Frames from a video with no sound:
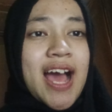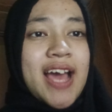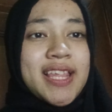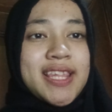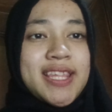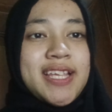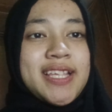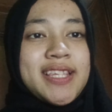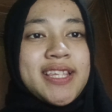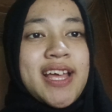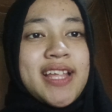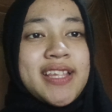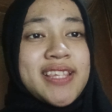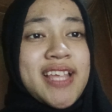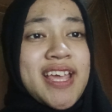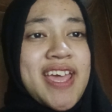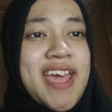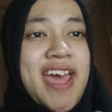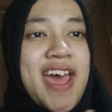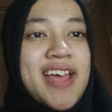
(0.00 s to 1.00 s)
I think that
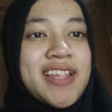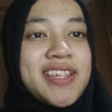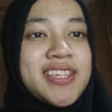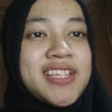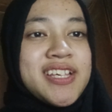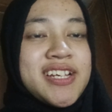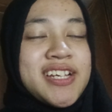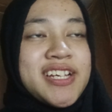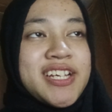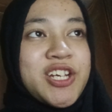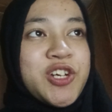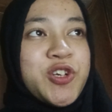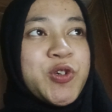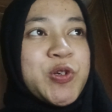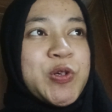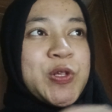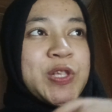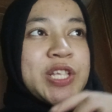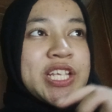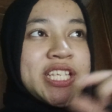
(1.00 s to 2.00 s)
they had the
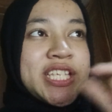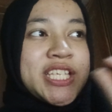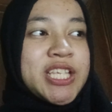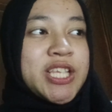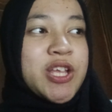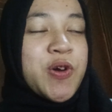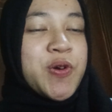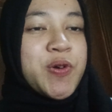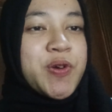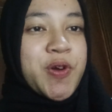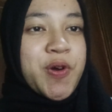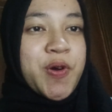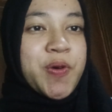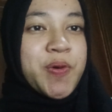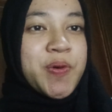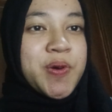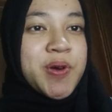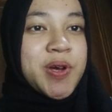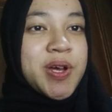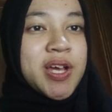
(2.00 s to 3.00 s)
coolest
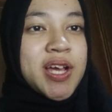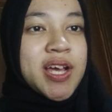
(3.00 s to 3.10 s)
logo